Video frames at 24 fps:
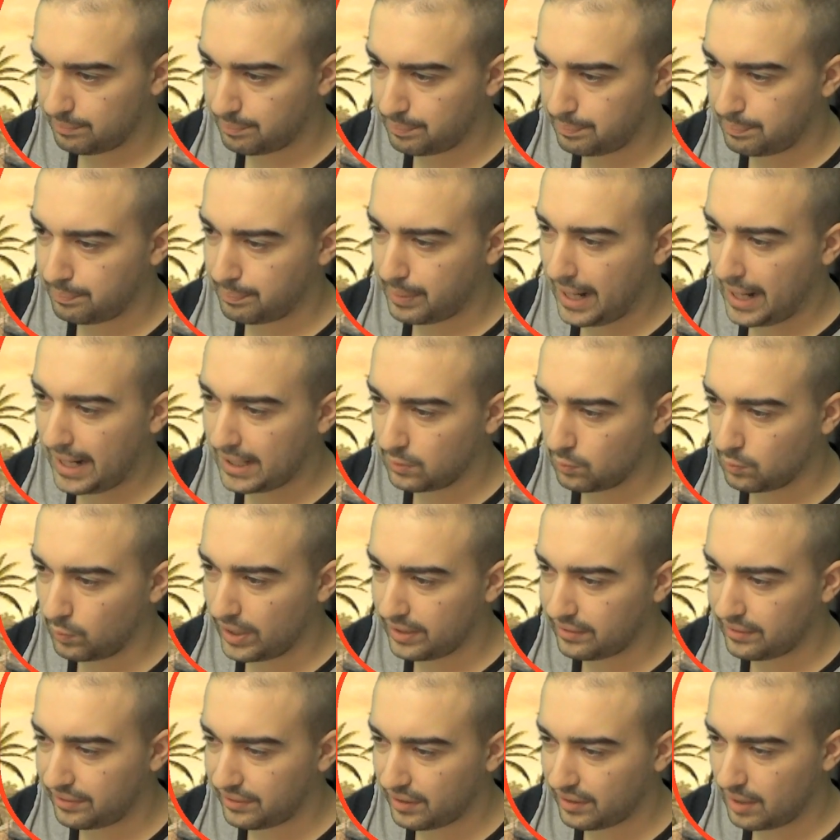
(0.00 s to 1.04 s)
Pen
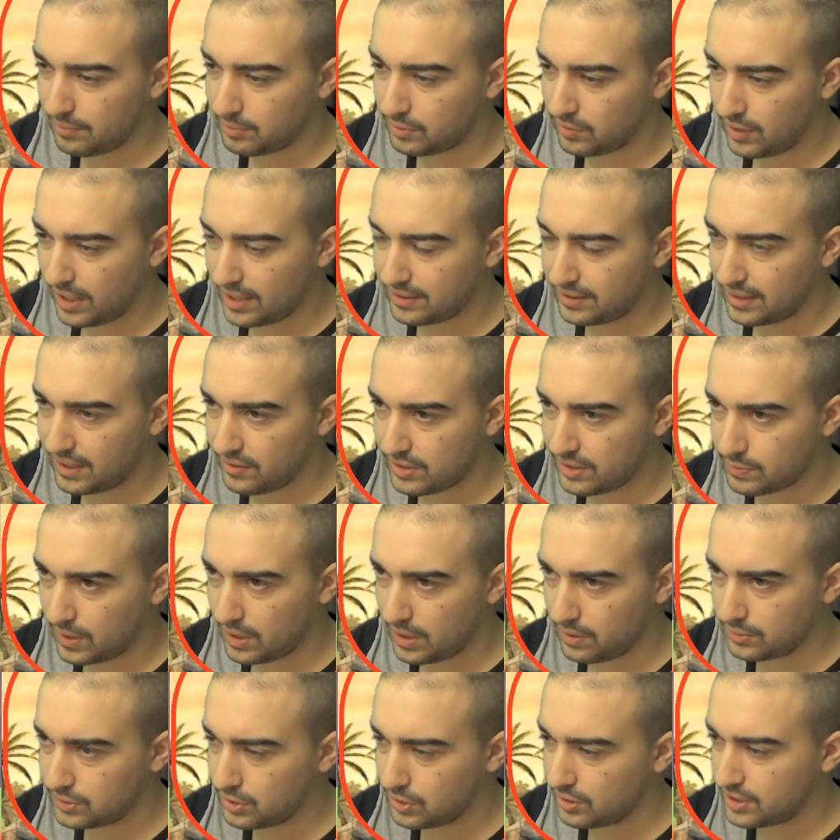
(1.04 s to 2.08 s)
width upgrade there as
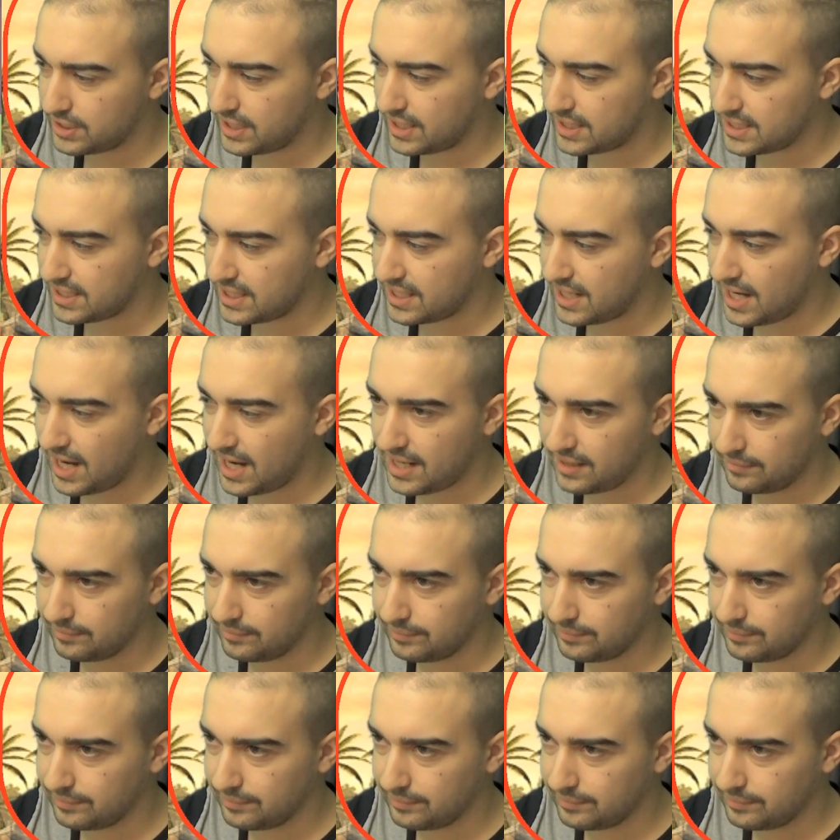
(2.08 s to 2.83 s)
well, 260k.